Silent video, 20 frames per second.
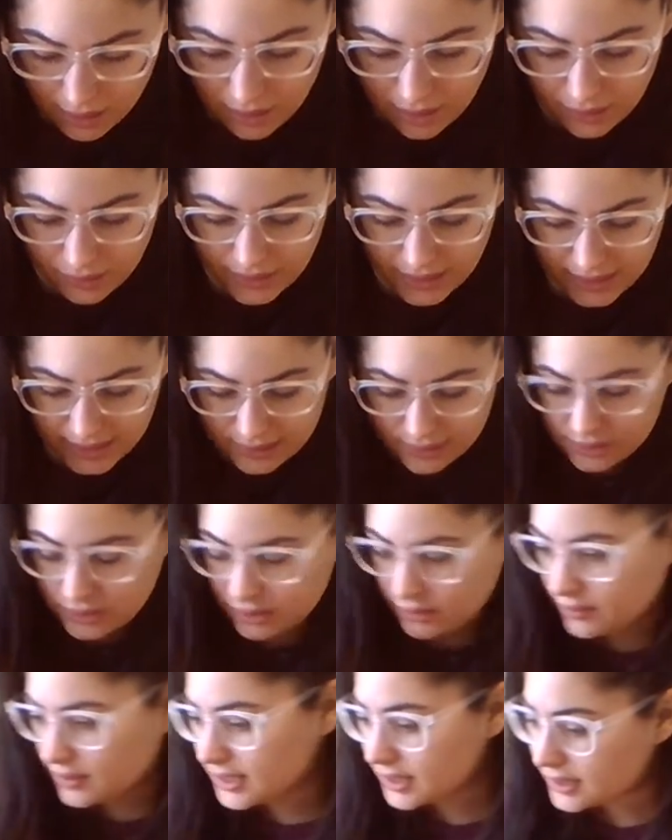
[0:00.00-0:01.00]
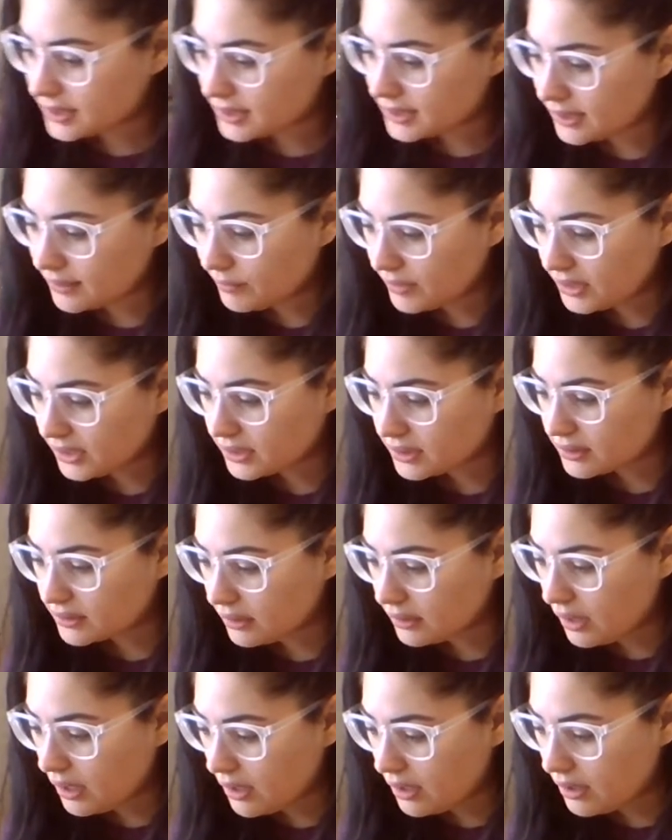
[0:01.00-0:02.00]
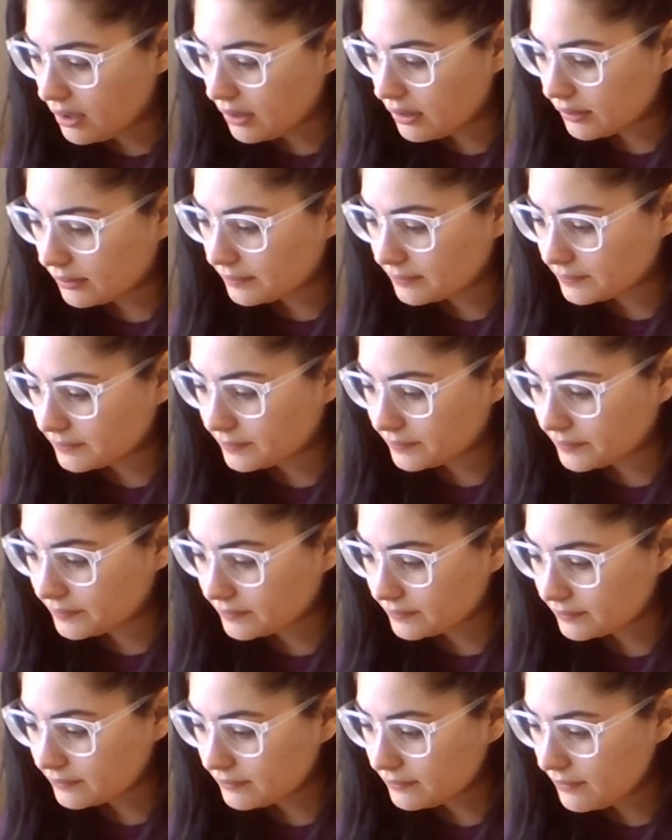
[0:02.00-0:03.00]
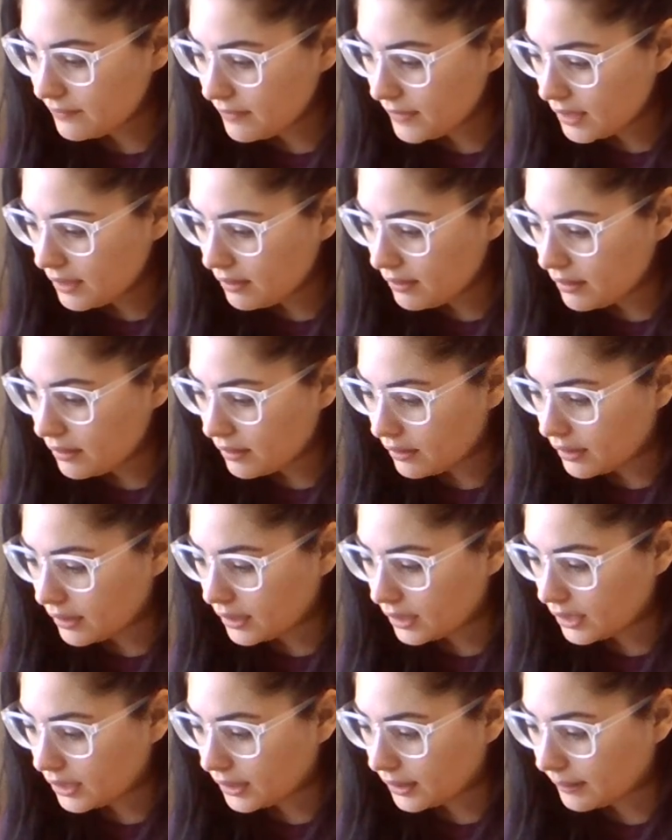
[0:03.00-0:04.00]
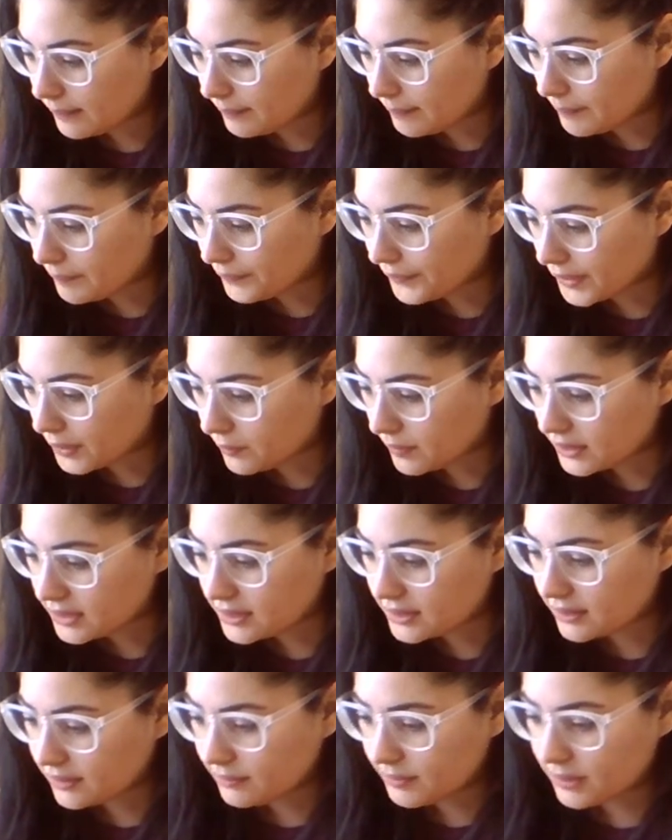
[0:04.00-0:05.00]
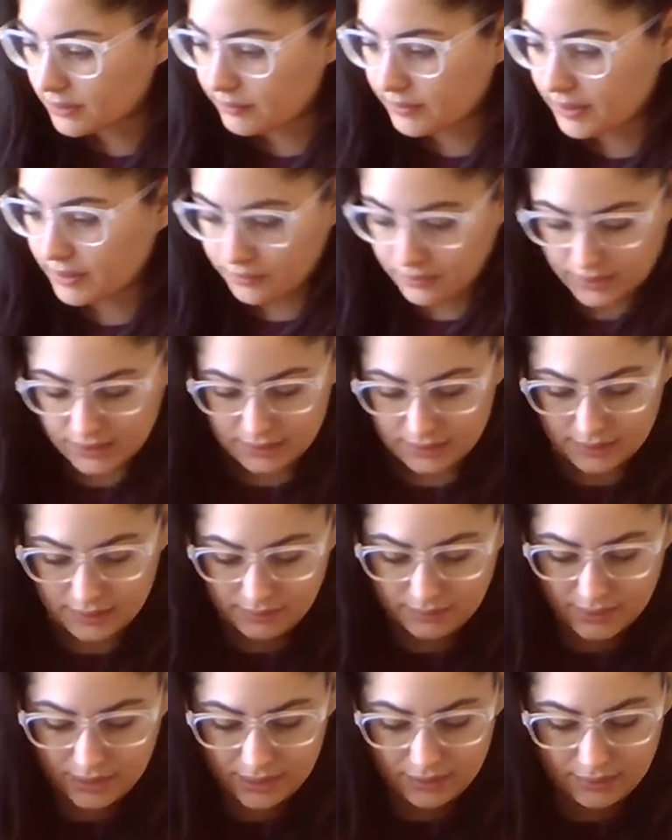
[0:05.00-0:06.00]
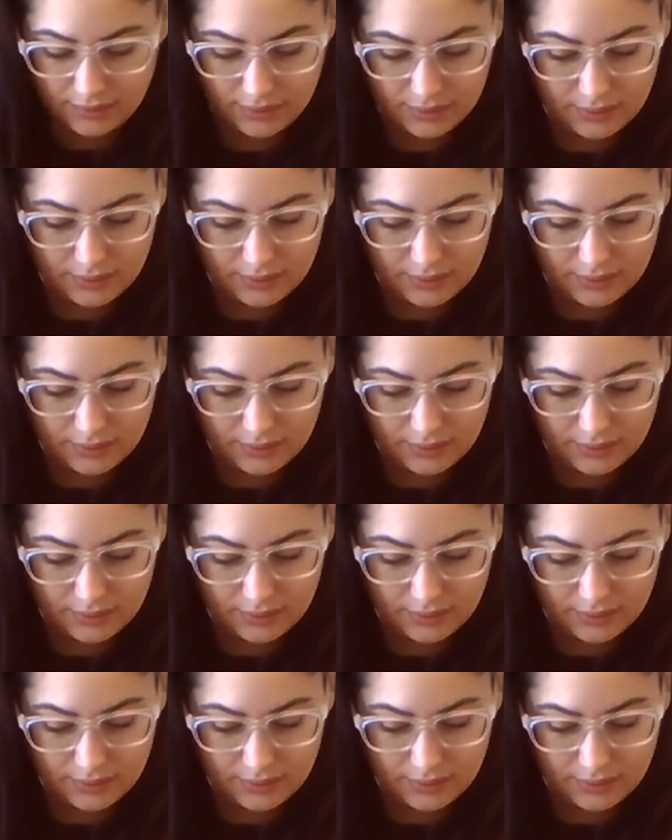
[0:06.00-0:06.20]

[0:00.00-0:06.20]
Okay, so 6 centimeters long, 1 centimeter by 1 centimeter.